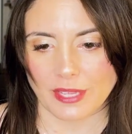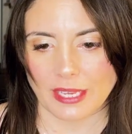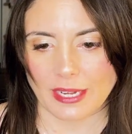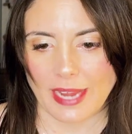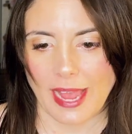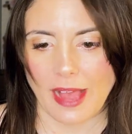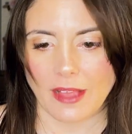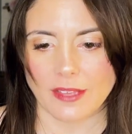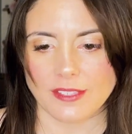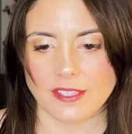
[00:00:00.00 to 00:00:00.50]
then
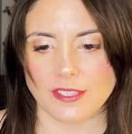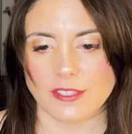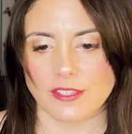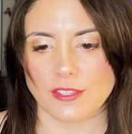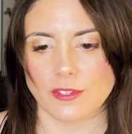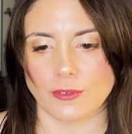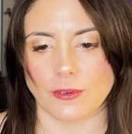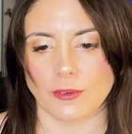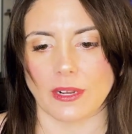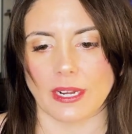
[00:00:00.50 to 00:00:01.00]
Alex's
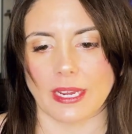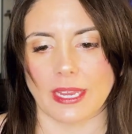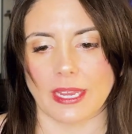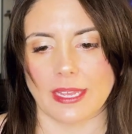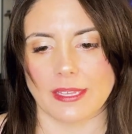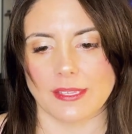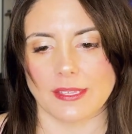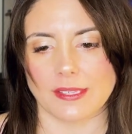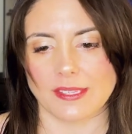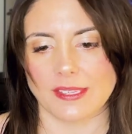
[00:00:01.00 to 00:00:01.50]

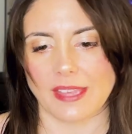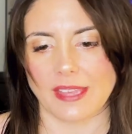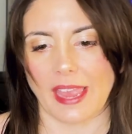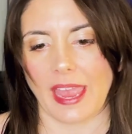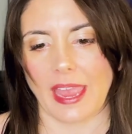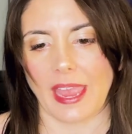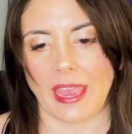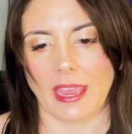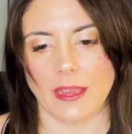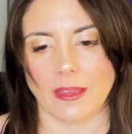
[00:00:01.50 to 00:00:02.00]
story is
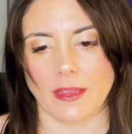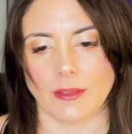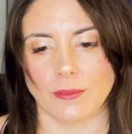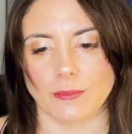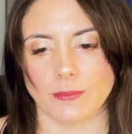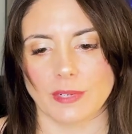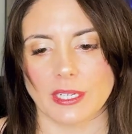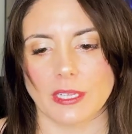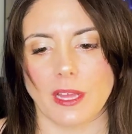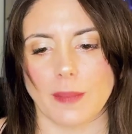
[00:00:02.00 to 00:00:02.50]
a
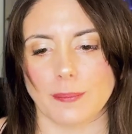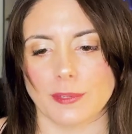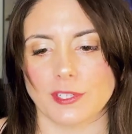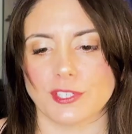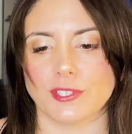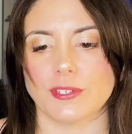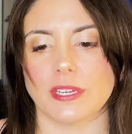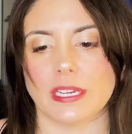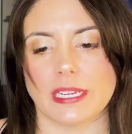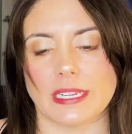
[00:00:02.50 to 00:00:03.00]
real
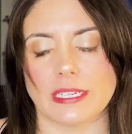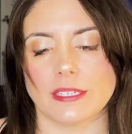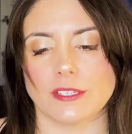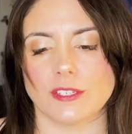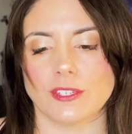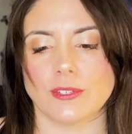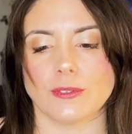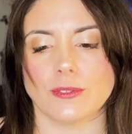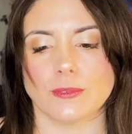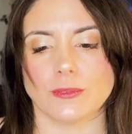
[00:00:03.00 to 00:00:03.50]
opportunity
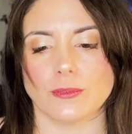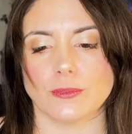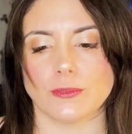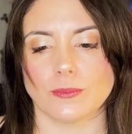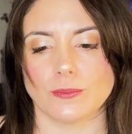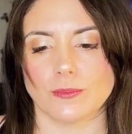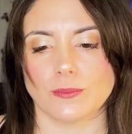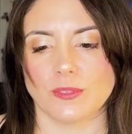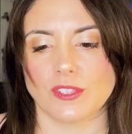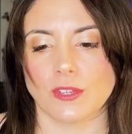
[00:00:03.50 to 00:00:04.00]

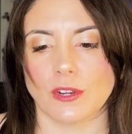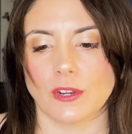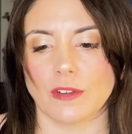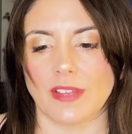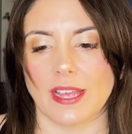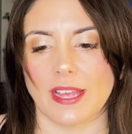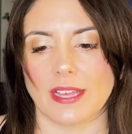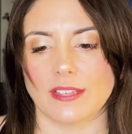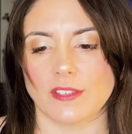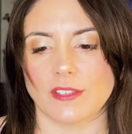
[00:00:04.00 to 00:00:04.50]
to
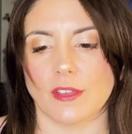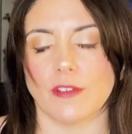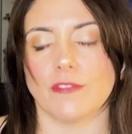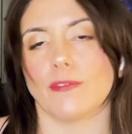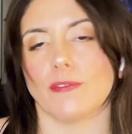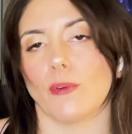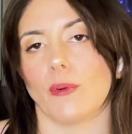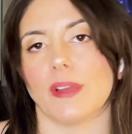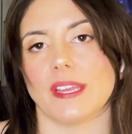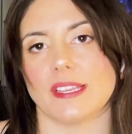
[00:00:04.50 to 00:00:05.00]
serve as a
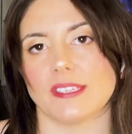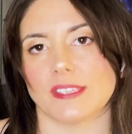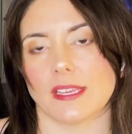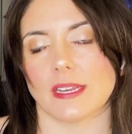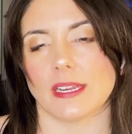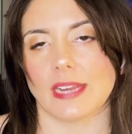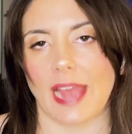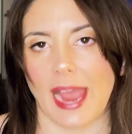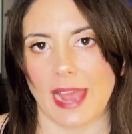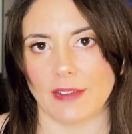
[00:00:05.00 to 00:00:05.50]
voice
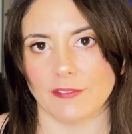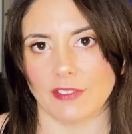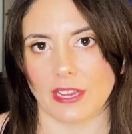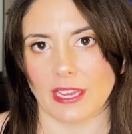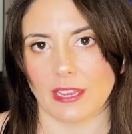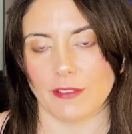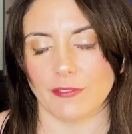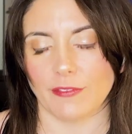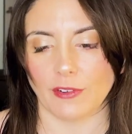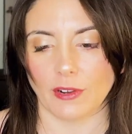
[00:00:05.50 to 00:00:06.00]
and an
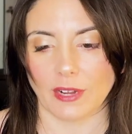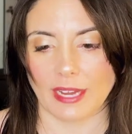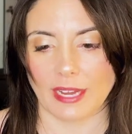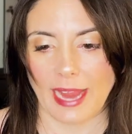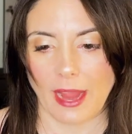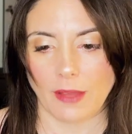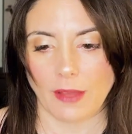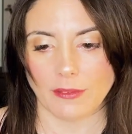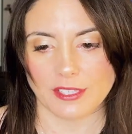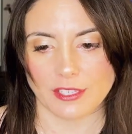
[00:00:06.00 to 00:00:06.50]
advocate for
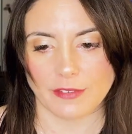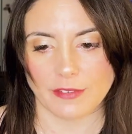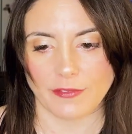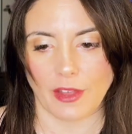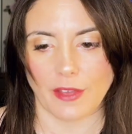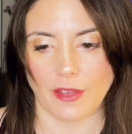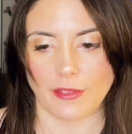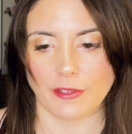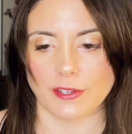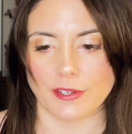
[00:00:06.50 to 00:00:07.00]
countless of
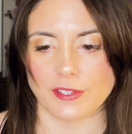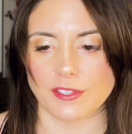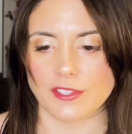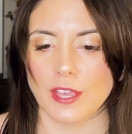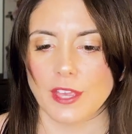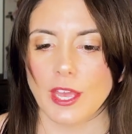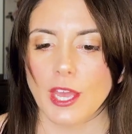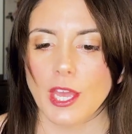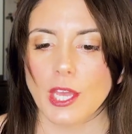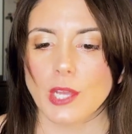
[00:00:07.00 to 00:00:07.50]

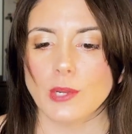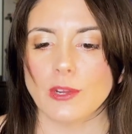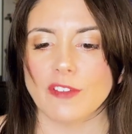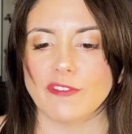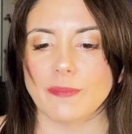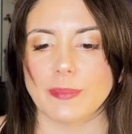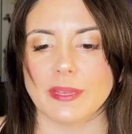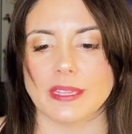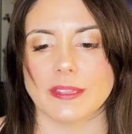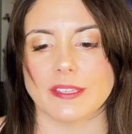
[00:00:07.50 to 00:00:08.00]
others who
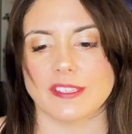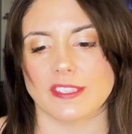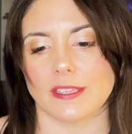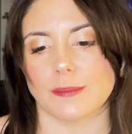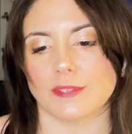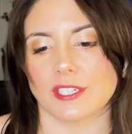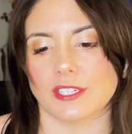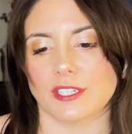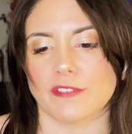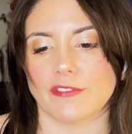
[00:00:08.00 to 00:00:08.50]
have been the
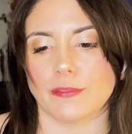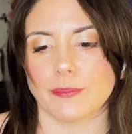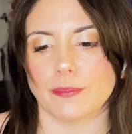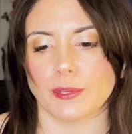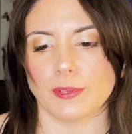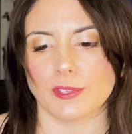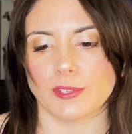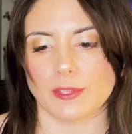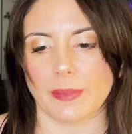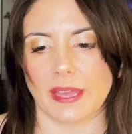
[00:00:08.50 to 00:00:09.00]
subject of
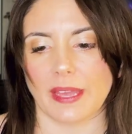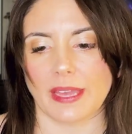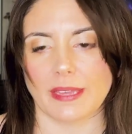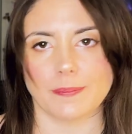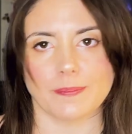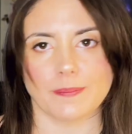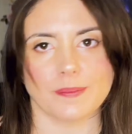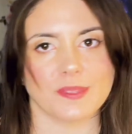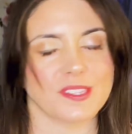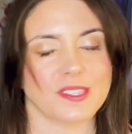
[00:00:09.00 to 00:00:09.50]
abuse
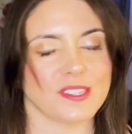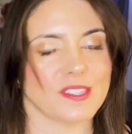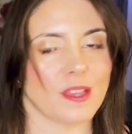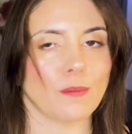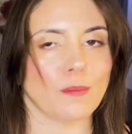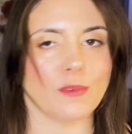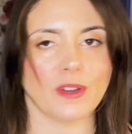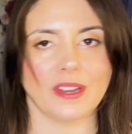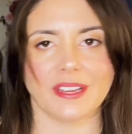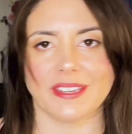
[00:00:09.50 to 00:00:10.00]
by
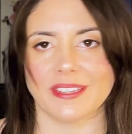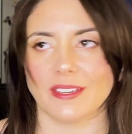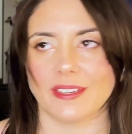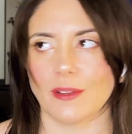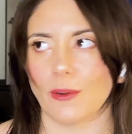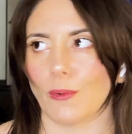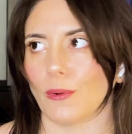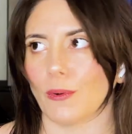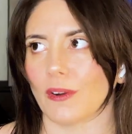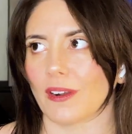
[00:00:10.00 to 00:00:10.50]
someone
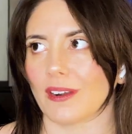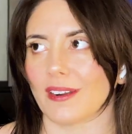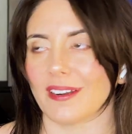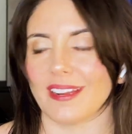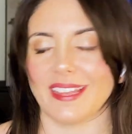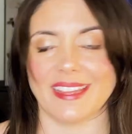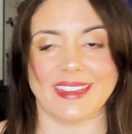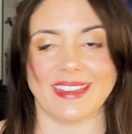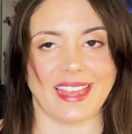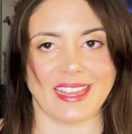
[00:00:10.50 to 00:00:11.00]

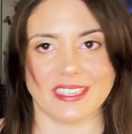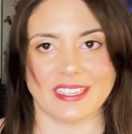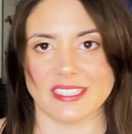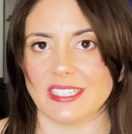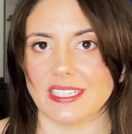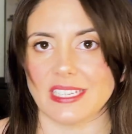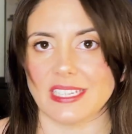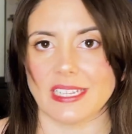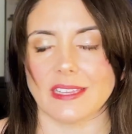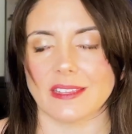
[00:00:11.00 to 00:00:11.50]
or an
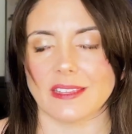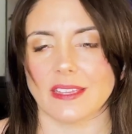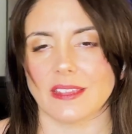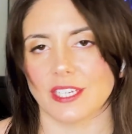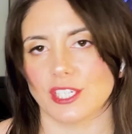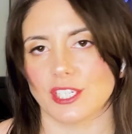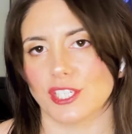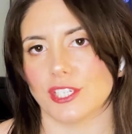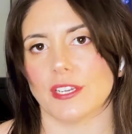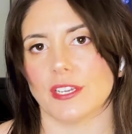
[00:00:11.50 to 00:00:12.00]
entity that
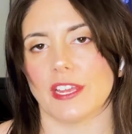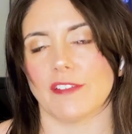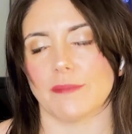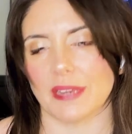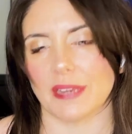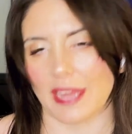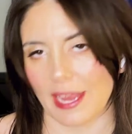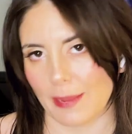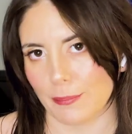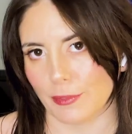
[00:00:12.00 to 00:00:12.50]
they should have
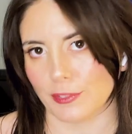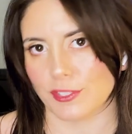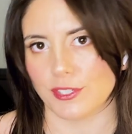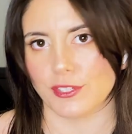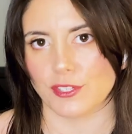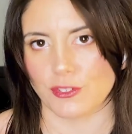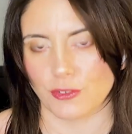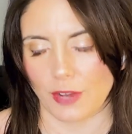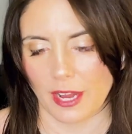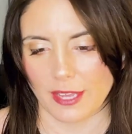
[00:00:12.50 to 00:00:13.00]
been able
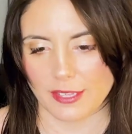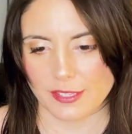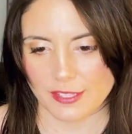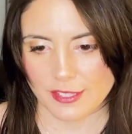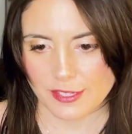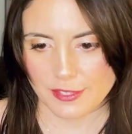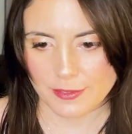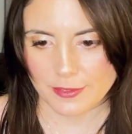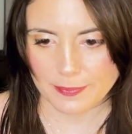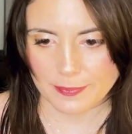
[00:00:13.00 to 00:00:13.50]
to trust.